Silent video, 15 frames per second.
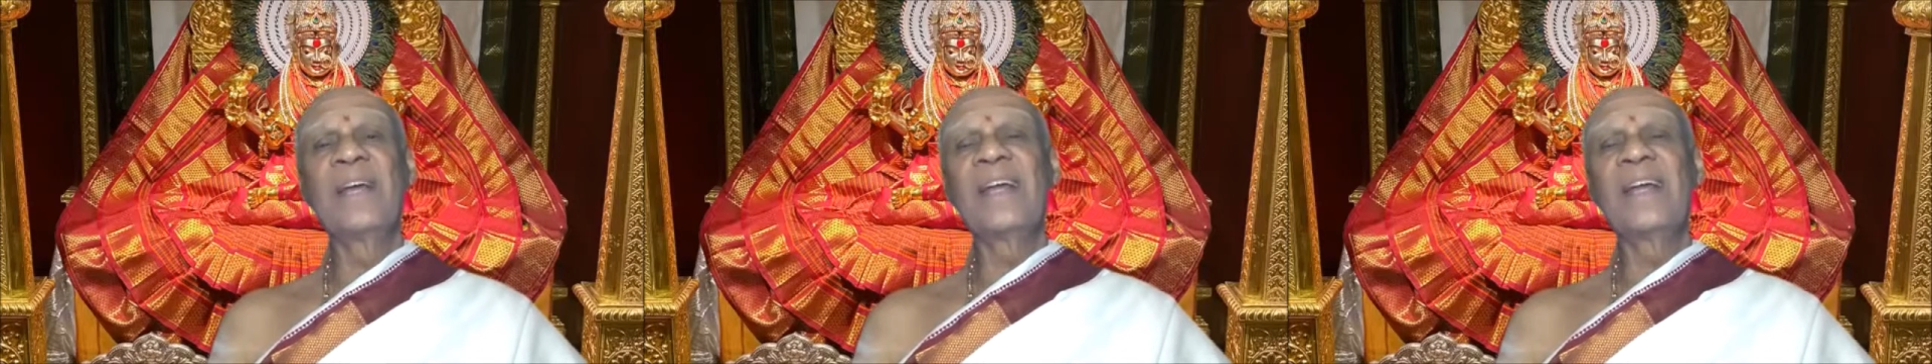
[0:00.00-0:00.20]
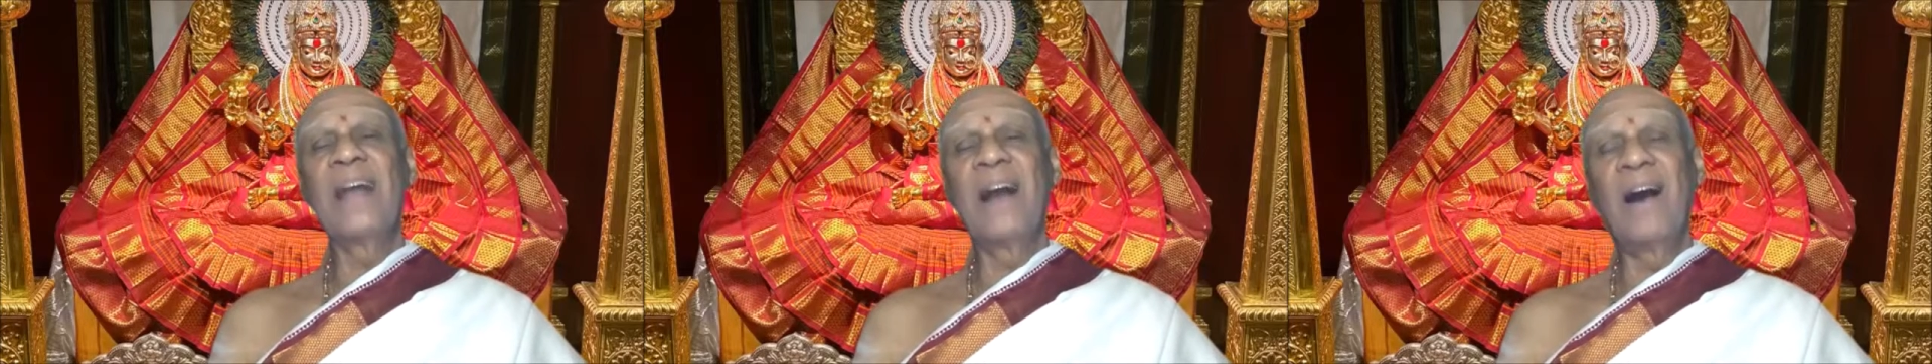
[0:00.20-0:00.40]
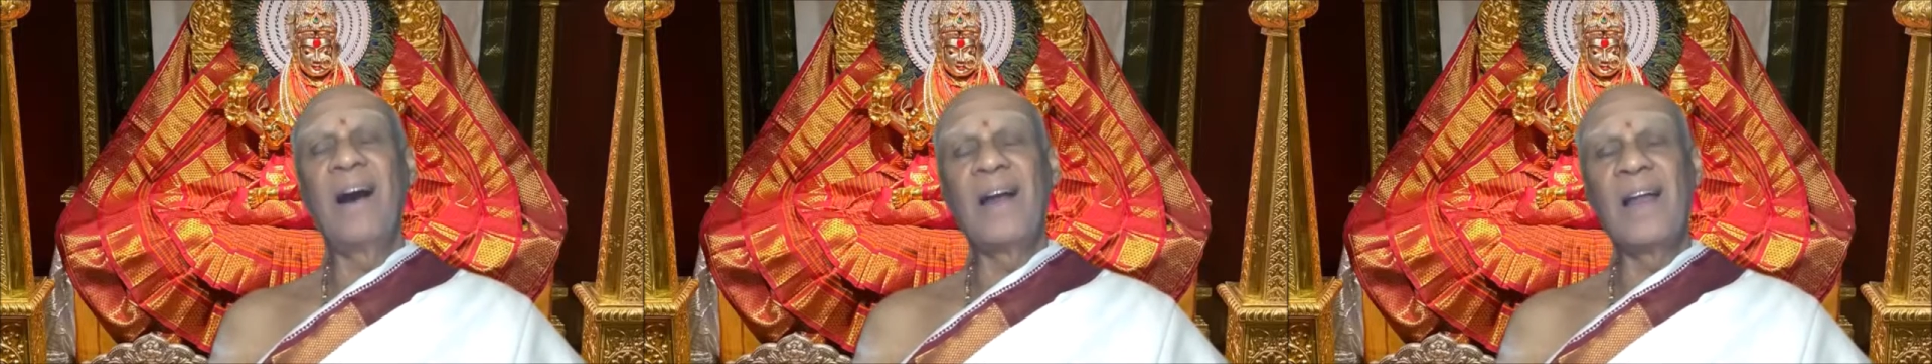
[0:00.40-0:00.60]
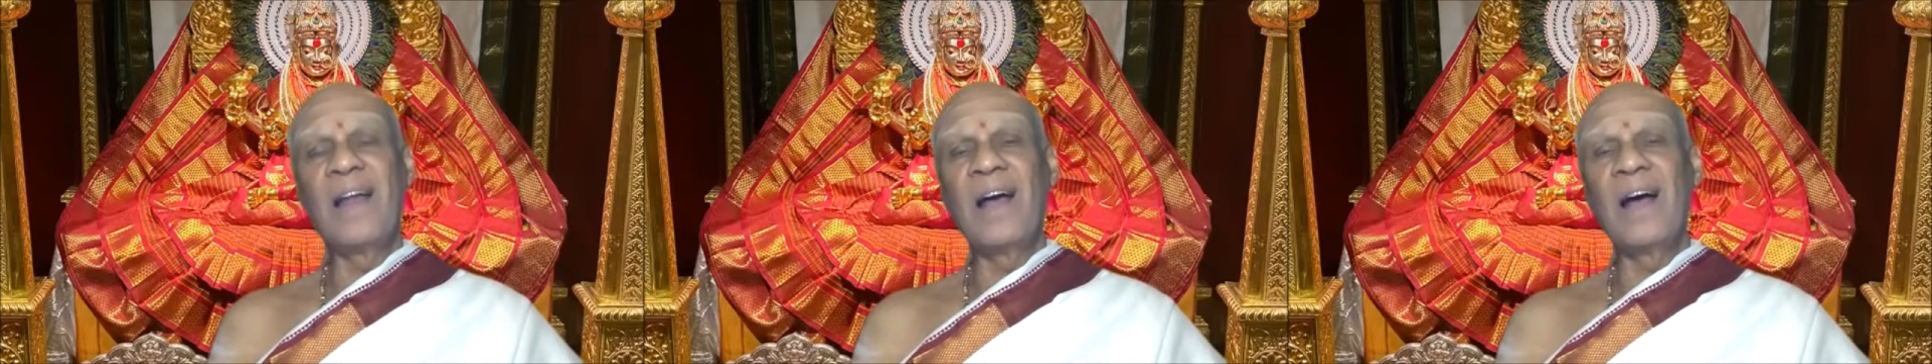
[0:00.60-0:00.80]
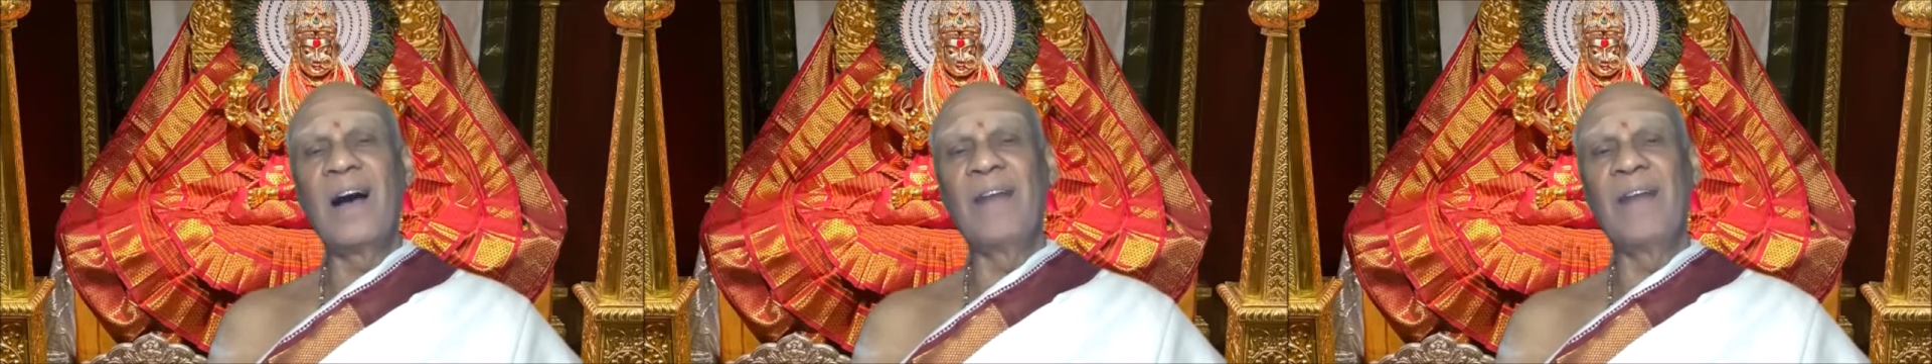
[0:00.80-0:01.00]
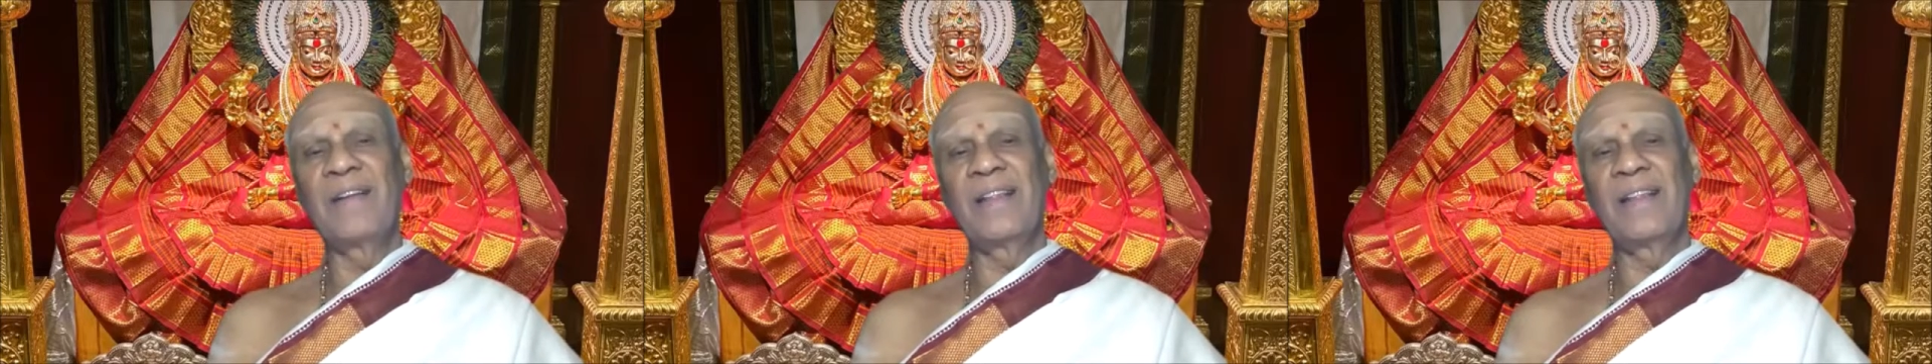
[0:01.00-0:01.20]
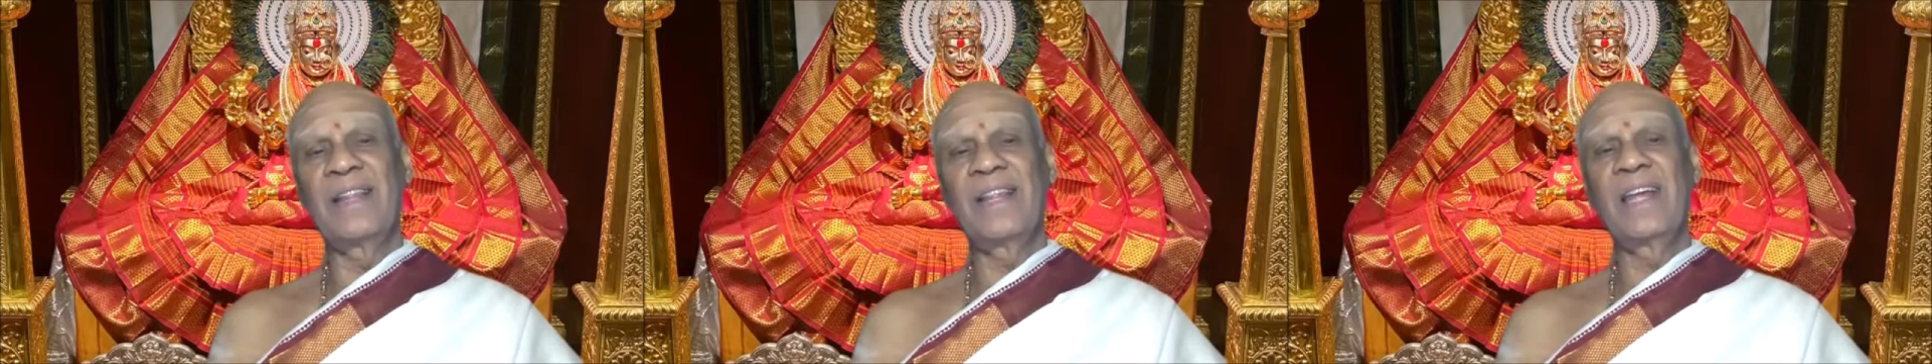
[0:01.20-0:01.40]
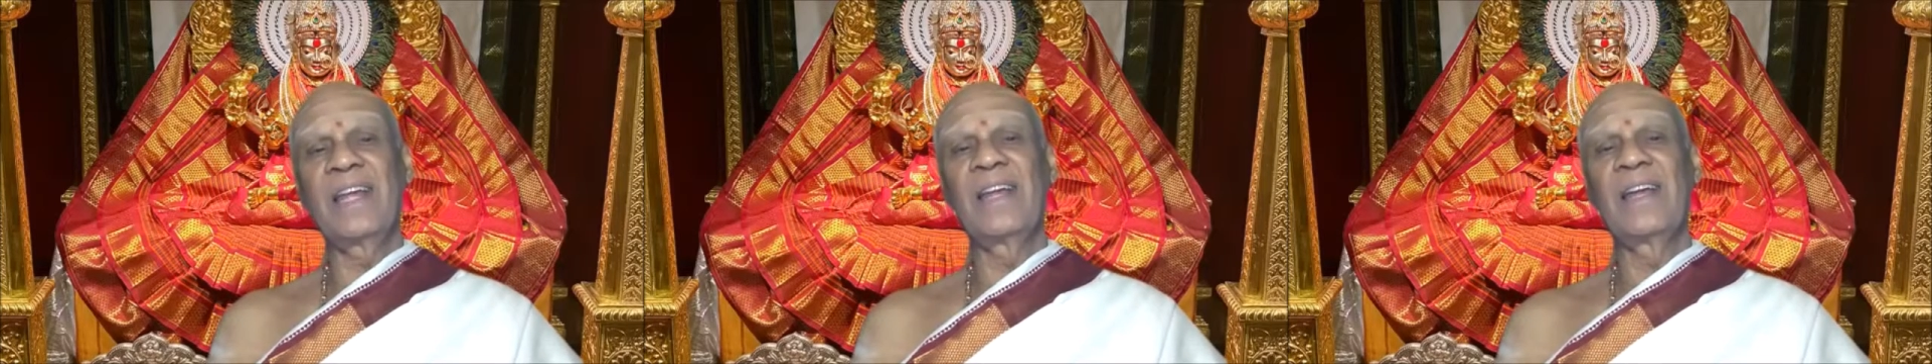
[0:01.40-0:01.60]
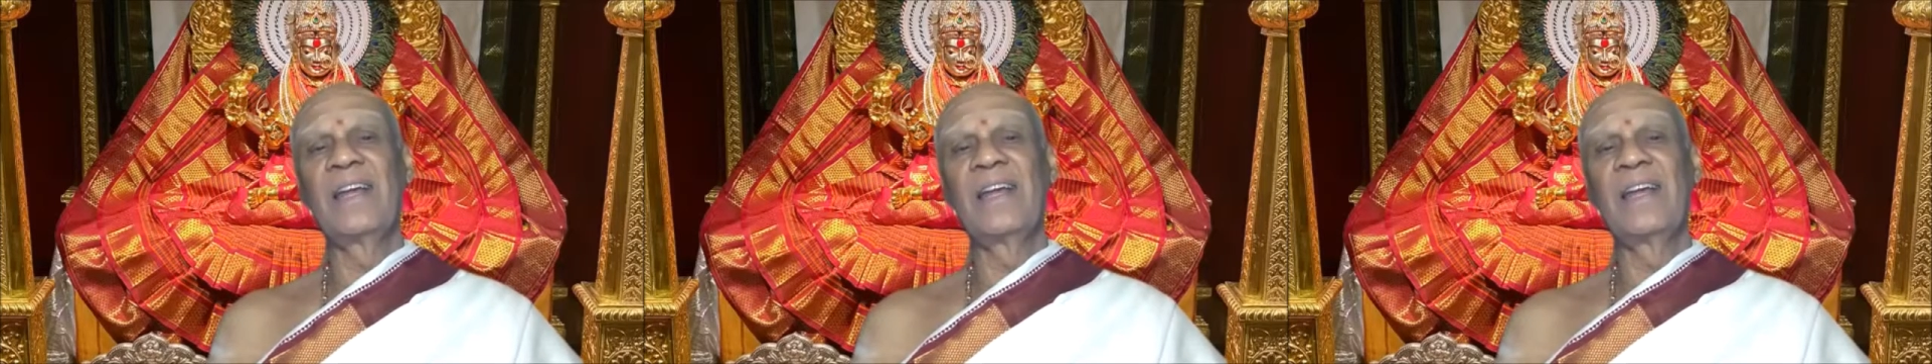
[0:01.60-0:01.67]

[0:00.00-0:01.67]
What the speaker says: Jnana Avritti